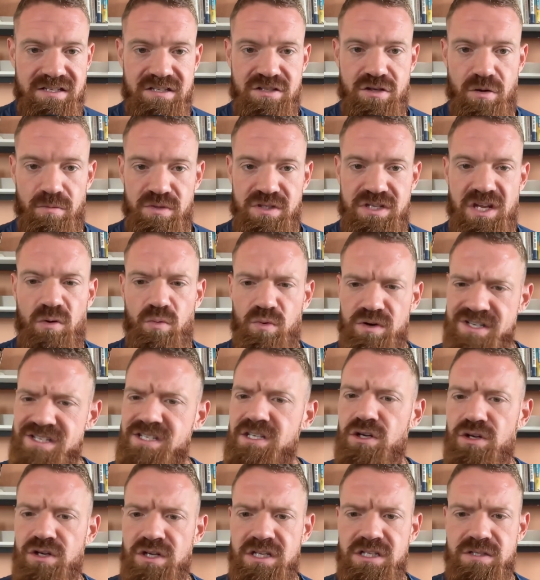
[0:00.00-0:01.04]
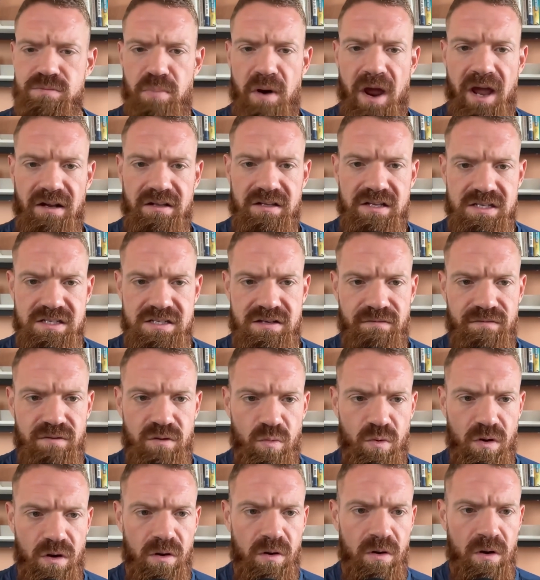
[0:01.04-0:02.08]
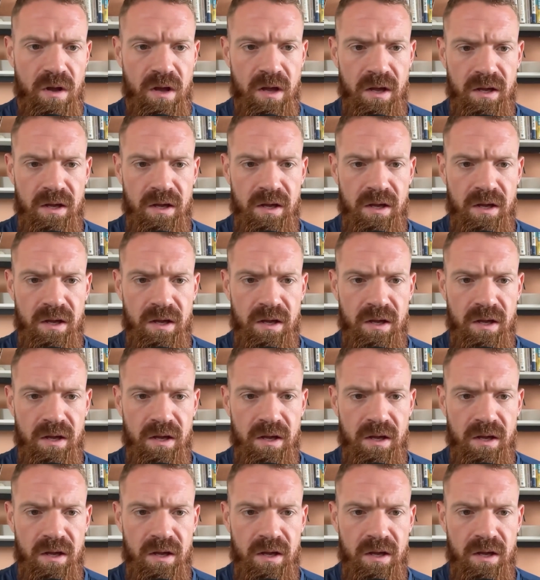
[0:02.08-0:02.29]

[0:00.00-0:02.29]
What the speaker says: It's almost like resilience practice, if you will.